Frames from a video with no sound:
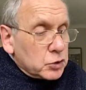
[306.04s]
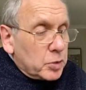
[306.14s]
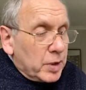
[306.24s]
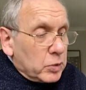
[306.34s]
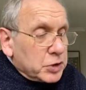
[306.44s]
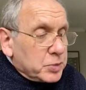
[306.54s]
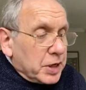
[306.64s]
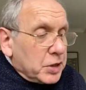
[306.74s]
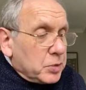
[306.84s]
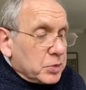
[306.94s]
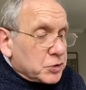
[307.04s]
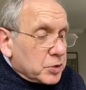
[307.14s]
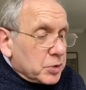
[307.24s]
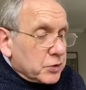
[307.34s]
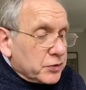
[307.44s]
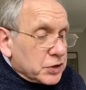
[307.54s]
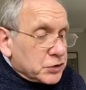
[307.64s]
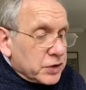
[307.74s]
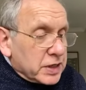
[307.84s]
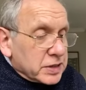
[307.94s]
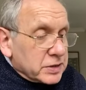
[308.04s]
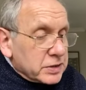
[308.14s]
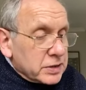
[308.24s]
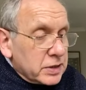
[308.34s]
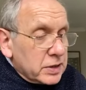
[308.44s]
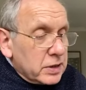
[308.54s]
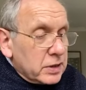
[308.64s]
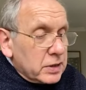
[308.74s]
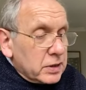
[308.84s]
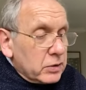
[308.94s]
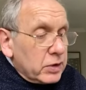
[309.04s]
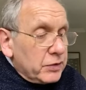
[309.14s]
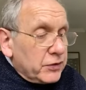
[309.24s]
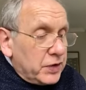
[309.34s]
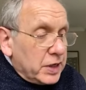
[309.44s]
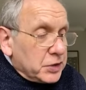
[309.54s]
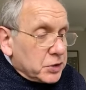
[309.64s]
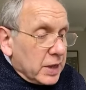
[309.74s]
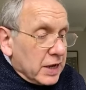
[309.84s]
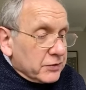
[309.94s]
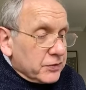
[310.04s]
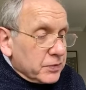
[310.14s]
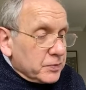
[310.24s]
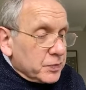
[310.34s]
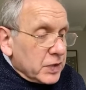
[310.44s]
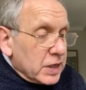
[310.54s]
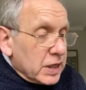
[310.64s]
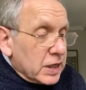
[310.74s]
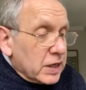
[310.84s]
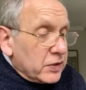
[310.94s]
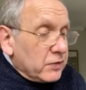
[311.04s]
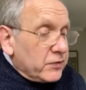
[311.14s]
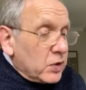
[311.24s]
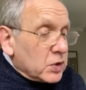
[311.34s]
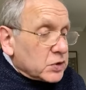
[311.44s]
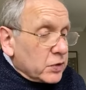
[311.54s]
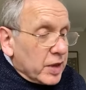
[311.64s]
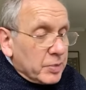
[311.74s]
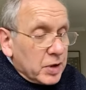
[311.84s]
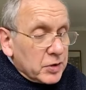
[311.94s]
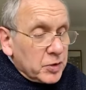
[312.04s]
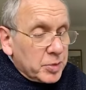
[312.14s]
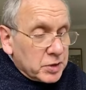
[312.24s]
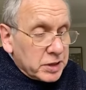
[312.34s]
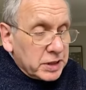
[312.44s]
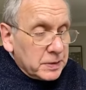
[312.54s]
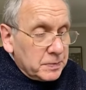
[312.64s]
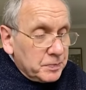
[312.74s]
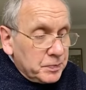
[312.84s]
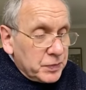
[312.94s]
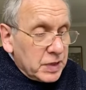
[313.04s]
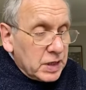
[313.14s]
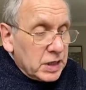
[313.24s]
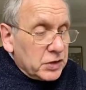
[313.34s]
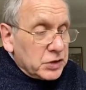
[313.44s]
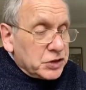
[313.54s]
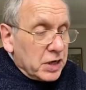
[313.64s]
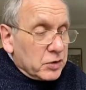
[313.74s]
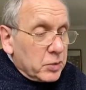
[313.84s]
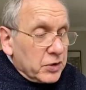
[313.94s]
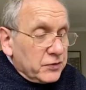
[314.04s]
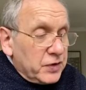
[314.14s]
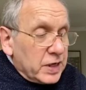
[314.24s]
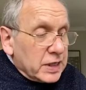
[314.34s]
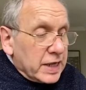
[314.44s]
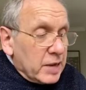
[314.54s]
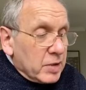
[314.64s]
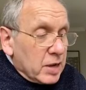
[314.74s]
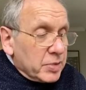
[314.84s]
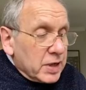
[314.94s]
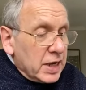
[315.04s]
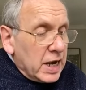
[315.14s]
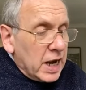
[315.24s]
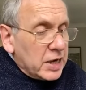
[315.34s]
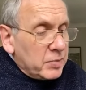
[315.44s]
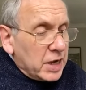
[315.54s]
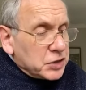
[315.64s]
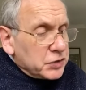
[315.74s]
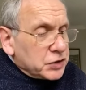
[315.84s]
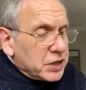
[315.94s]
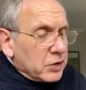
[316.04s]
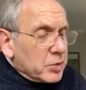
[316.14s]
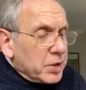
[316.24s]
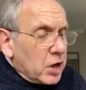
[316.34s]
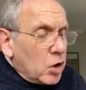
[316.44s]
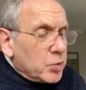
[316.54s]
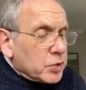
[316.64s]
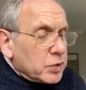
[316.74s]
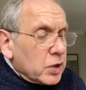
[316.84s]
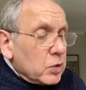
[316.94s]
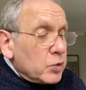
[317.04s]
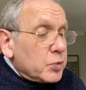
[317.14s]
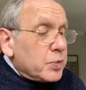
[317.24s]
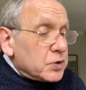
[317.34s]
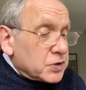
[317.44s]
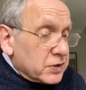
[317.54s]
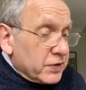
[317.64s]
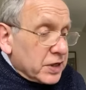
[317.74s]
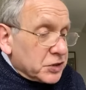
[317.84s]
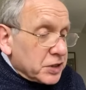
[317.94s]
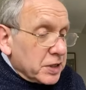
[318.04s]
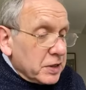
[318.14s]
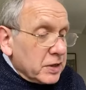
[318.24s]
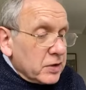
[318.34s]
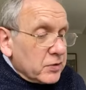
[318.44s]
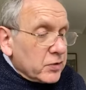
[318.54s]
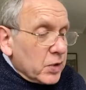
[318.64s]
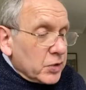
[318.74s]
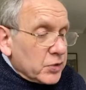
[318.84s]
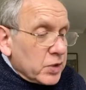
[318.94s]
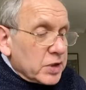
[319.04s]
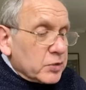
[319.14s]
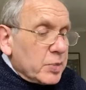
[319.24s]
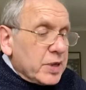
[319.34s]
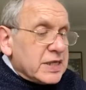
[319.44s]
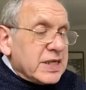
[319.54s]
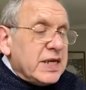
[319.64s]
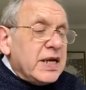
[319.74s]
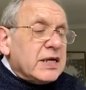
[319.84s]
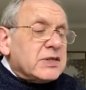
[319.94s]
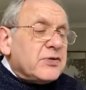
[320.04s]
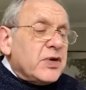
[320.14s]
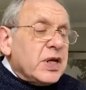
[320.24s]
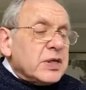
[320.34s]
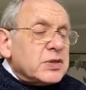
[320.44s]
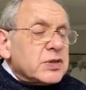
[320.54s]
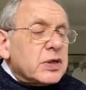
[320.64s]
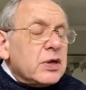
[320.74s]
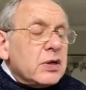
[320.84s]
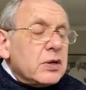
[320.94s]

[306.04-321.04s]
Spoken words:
Talk about what is making you miserable or frustrated, or any of the feelings you have. Then focus on that part of the body, the chakra where the feeling came up, and imagine the chakra being open with positive energy flowing through it, and replace any negative feelings